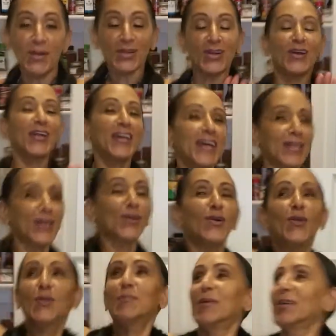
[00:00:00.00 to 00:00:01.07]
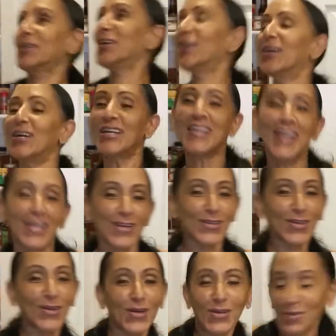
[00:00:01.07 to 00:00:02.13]
Bacardi and a Coke, Bacardi and a
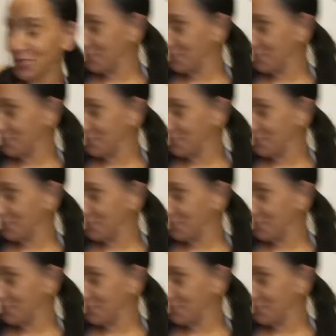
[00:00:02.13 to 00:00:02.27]
Coke,